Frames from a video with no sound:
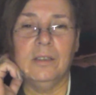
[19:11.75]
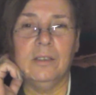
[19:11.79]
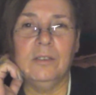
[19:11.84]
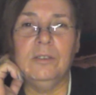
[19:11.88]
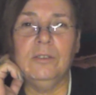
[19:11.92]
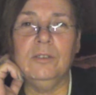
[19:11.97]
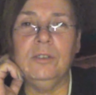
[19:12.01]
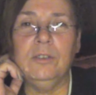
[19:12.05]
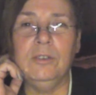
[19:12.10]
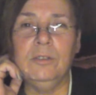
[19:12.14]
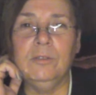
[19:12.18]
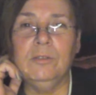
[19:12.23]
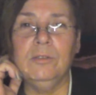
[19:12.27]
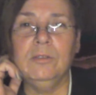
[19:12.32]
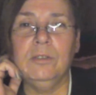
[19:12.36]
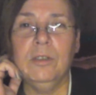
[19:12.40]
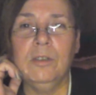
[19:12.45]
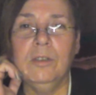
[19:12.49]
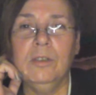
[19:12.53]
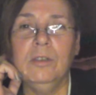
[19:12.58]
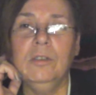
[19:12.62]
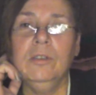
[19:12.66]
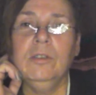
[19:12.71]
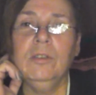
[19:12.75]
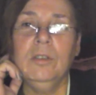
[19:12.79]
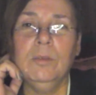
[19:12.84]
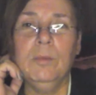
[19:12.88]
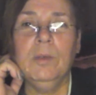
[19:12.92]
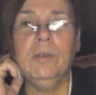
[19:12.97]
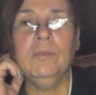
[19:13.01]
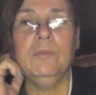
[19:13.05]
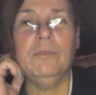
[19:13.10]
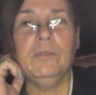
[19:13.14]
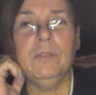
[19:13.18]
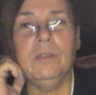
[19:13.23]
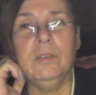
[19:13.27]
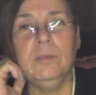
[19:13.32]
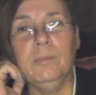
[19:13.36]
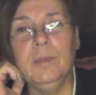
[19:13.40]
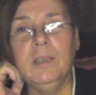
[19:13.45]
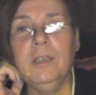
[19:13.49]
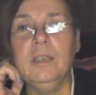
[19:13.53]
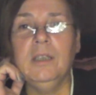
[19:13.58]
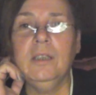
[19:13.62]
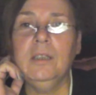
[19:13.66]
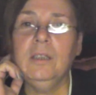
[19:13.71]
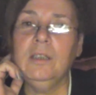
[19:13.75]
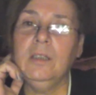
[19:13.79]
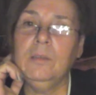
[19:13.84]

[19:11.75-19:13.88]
Do you know the Muffin Man,